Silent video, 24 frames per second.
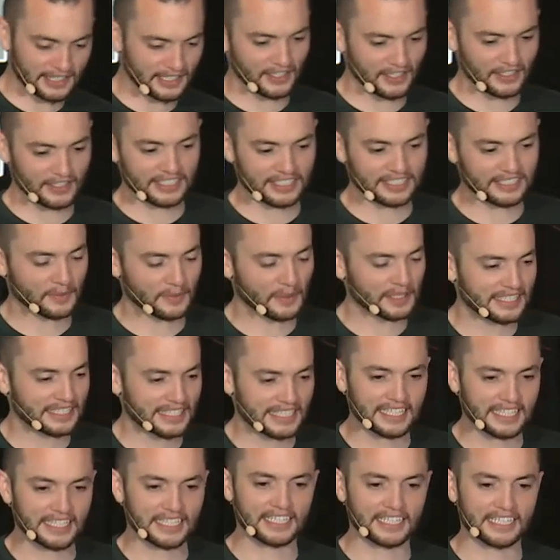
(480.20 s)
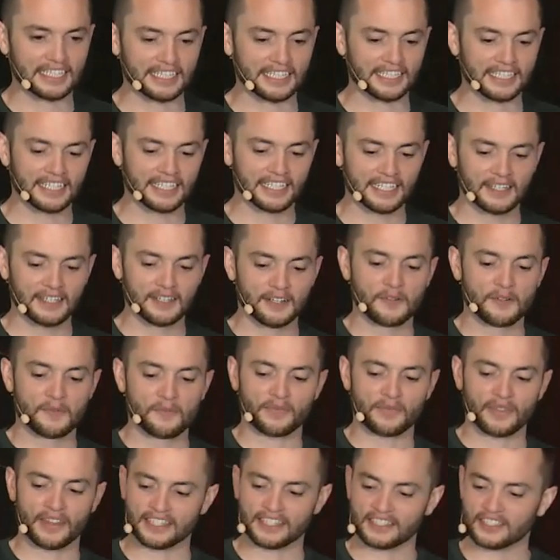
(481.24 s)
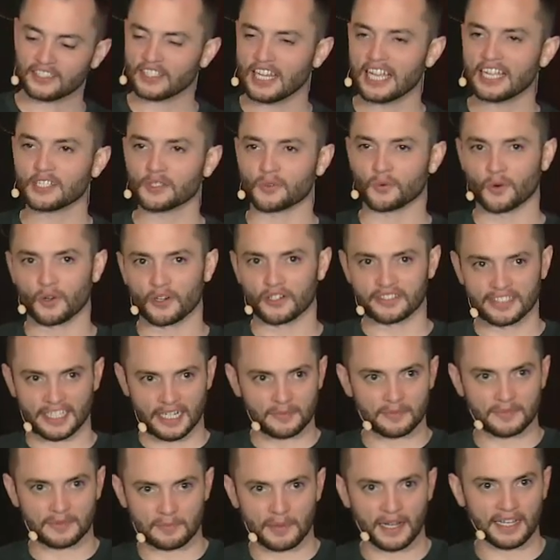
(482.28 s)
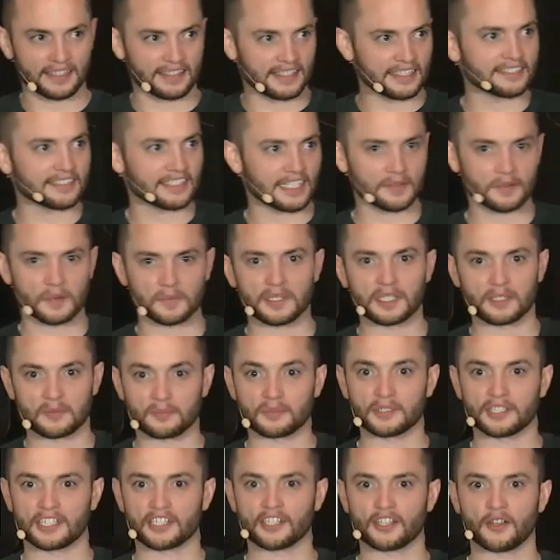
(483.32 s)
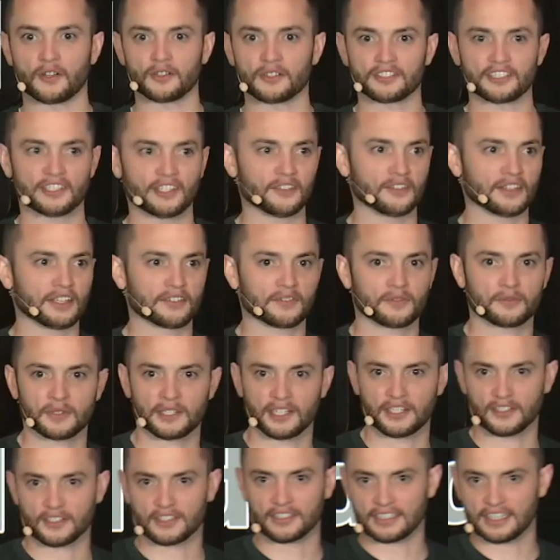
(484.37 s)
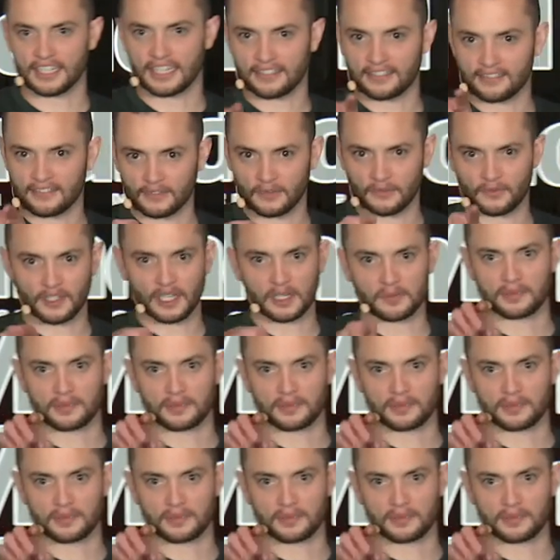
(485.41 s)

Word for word: there. And he's about to get in. They exchange words. And I'm, by this time, I'm getting pretty close, you know, like here to that little V I